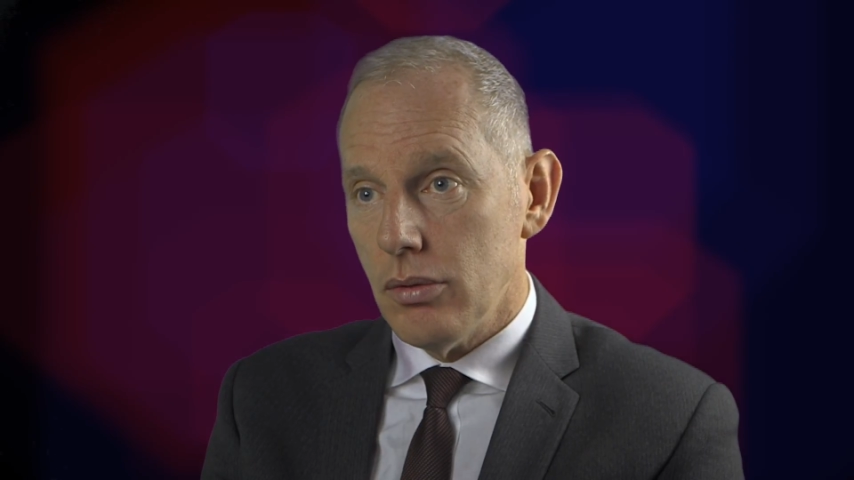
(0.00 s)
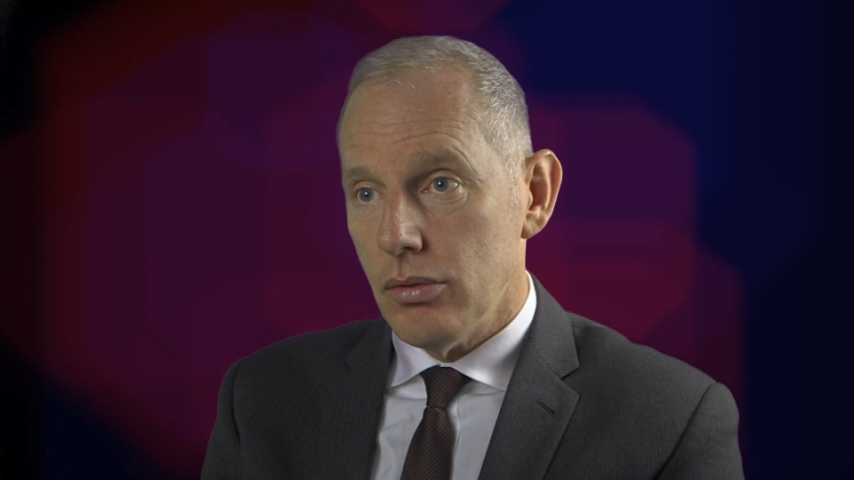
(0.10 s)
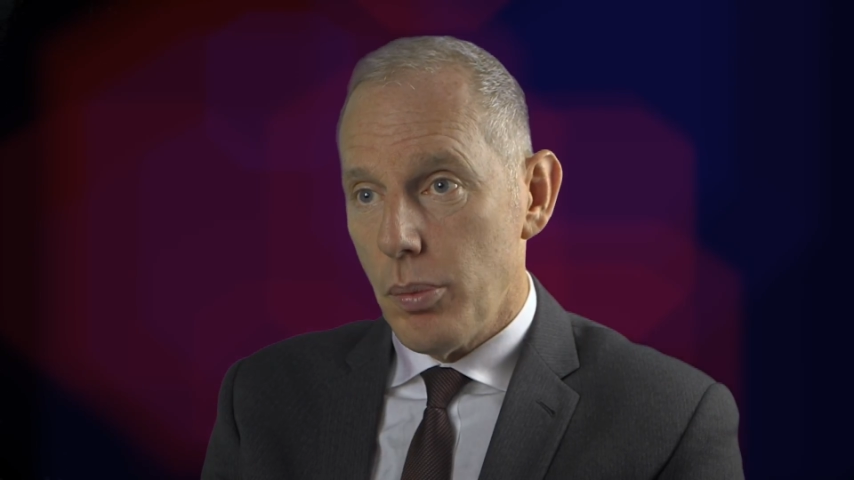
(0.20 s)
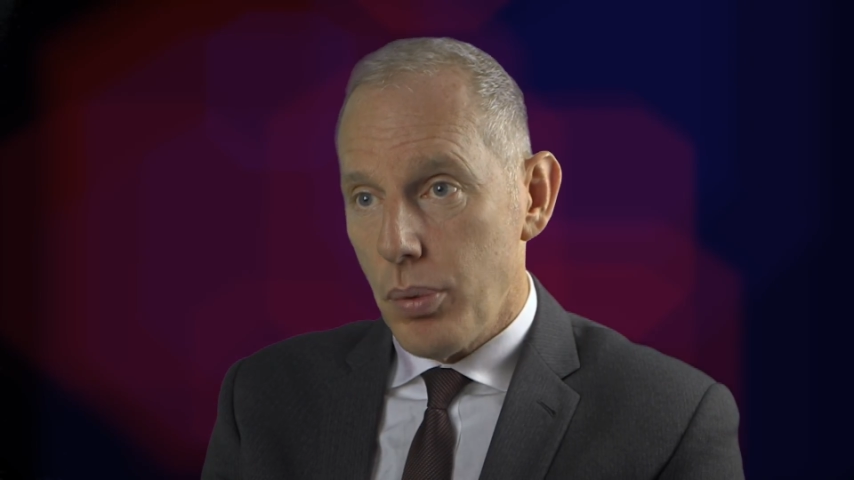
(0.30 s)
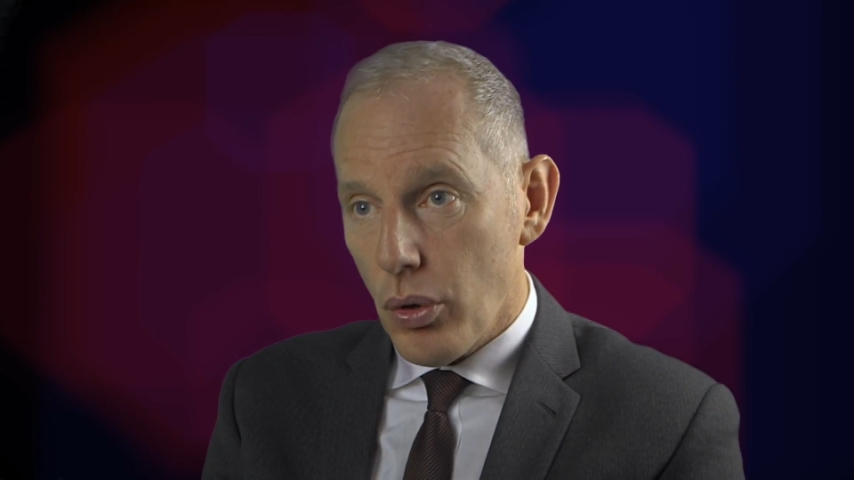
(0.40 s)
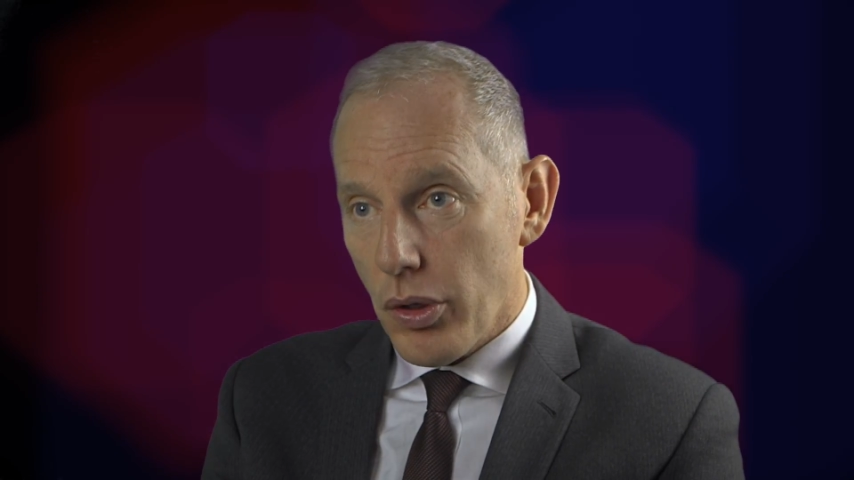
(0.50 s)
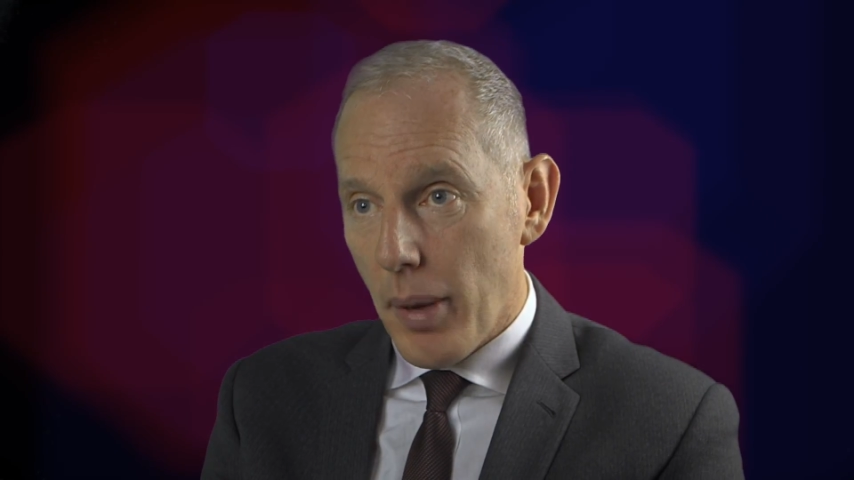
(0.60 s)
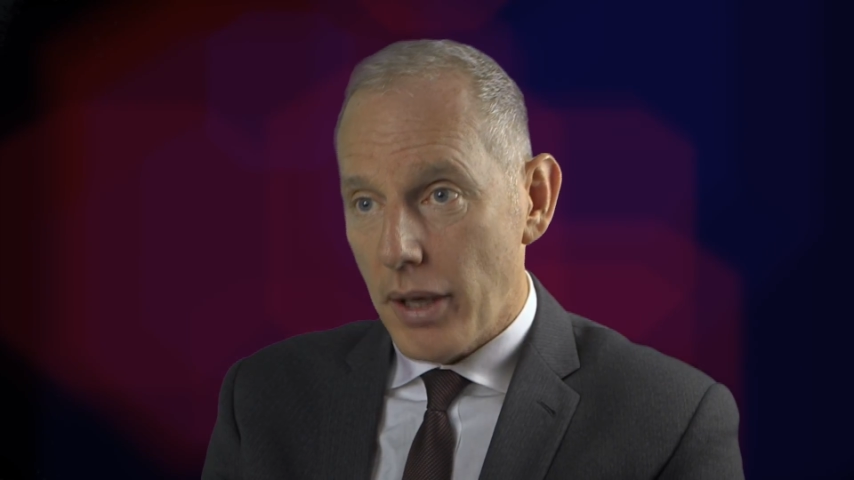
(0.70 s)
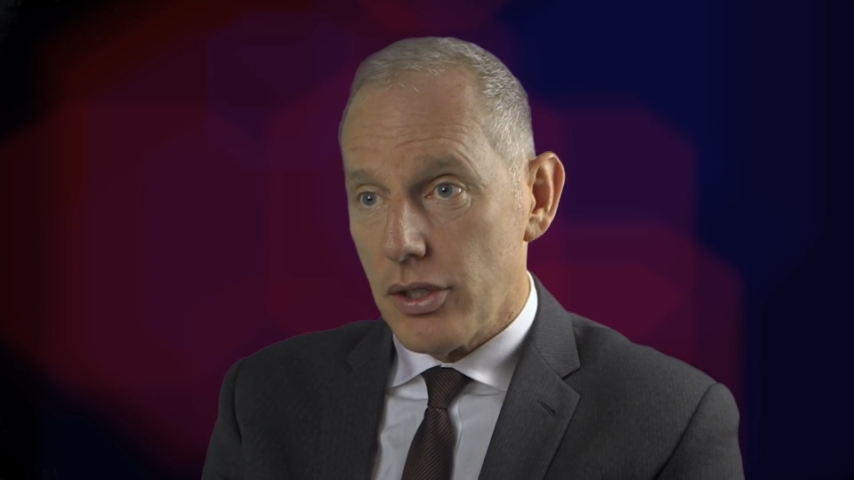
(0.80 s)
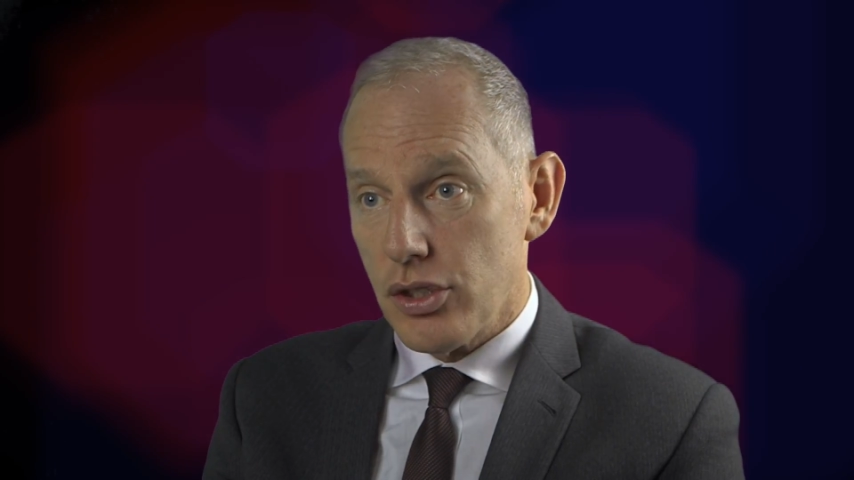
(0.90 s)
Report them
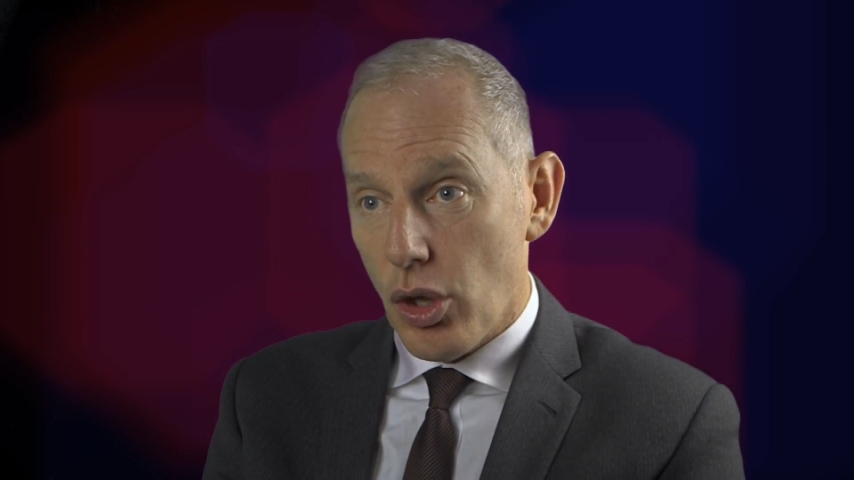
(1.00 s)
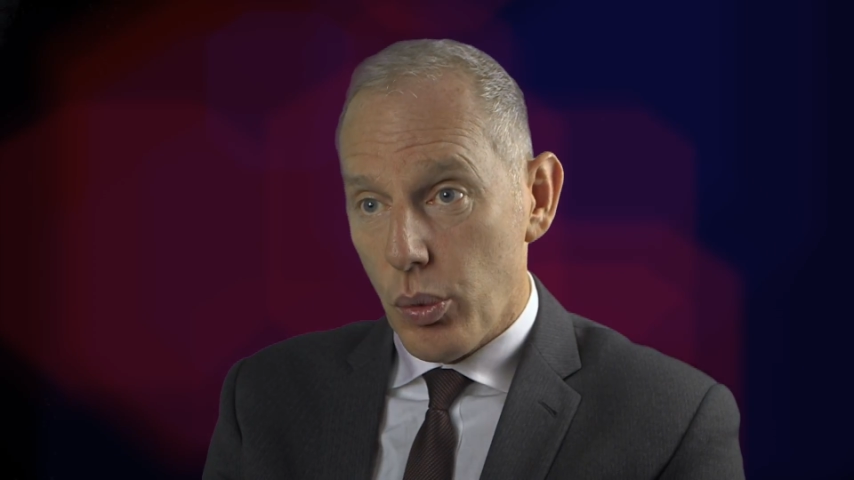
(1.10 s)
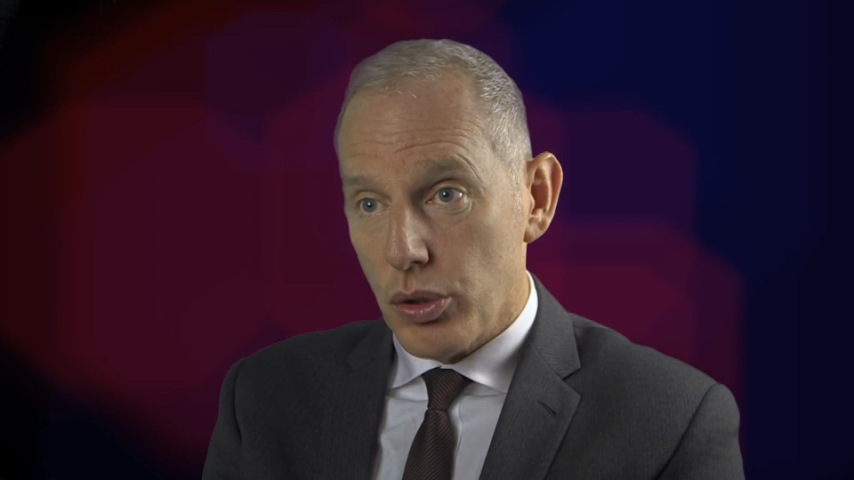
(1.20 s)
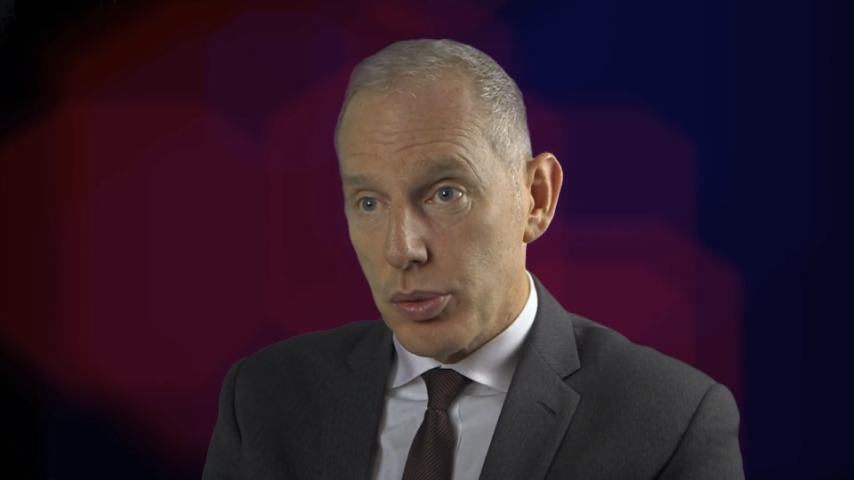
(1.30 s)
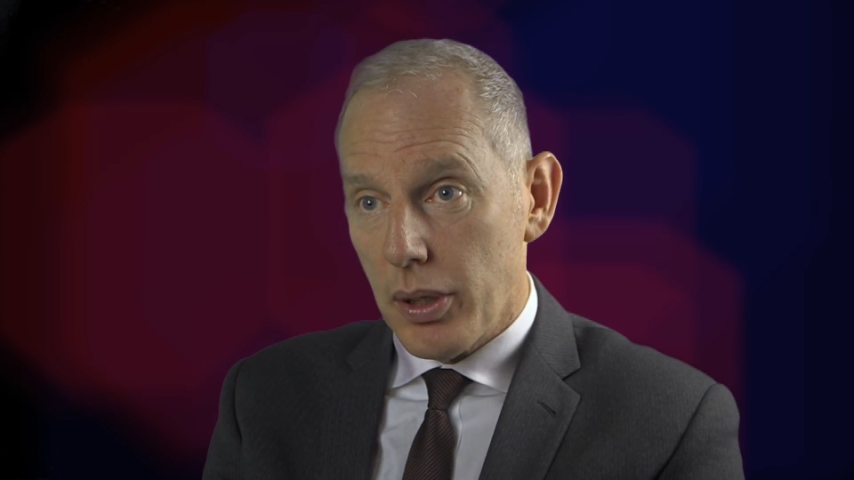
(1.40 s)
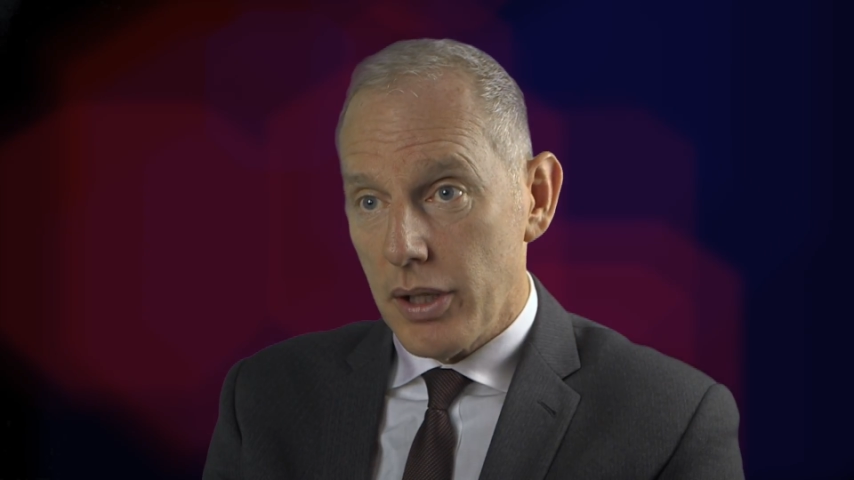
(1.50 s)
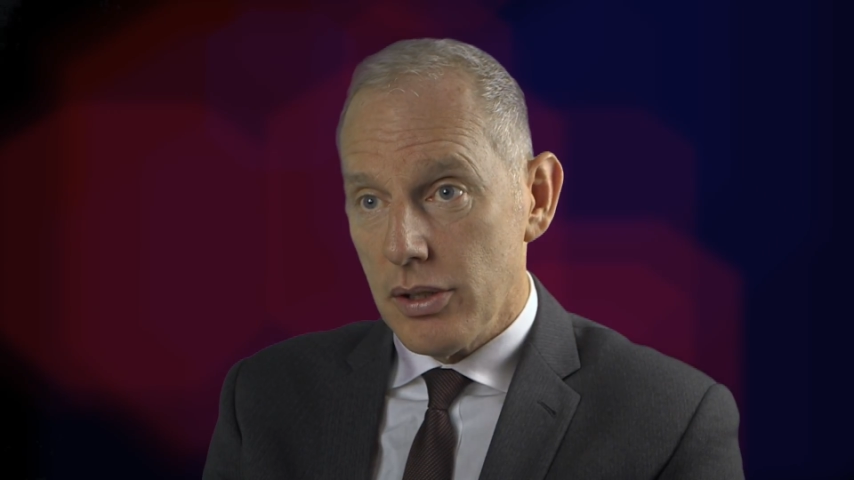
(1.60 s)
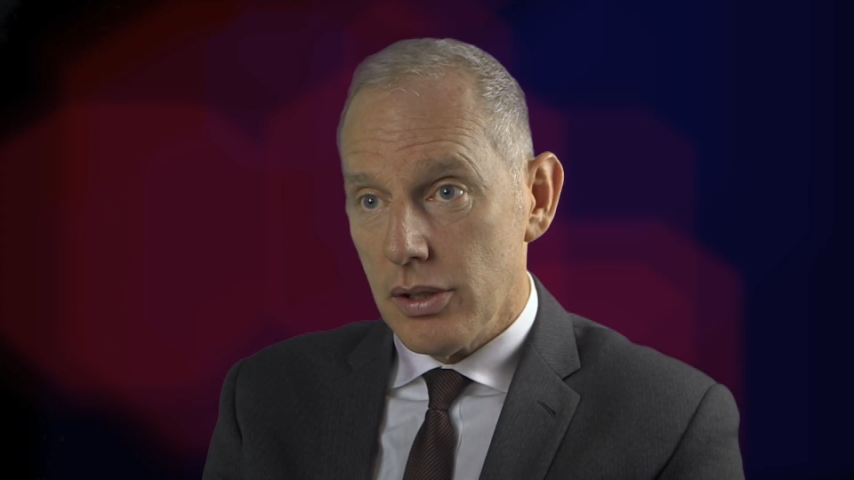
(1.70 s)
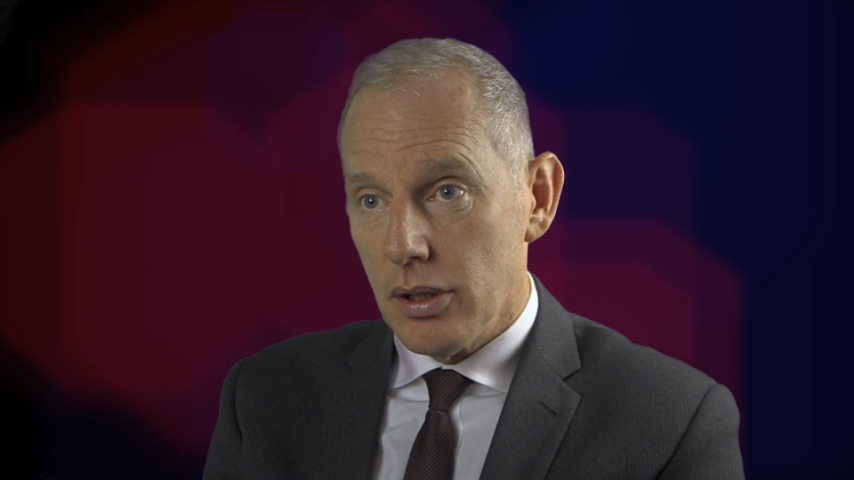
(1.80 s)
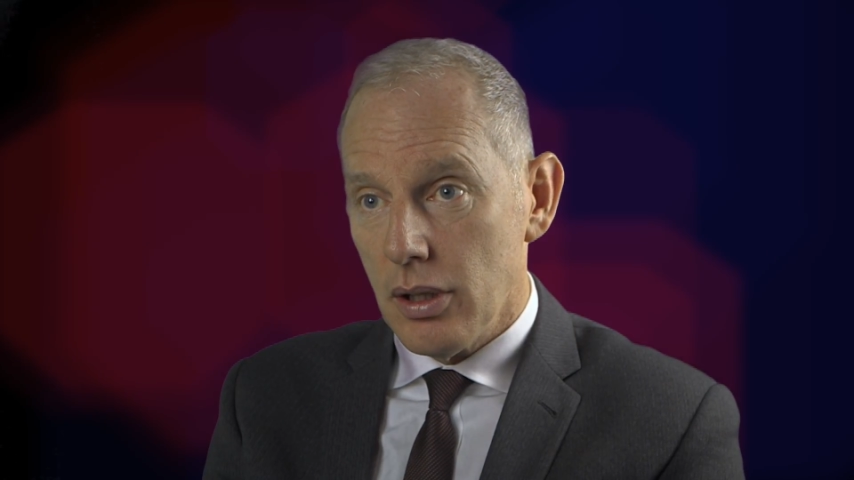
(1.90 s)
out at the South Wales Police,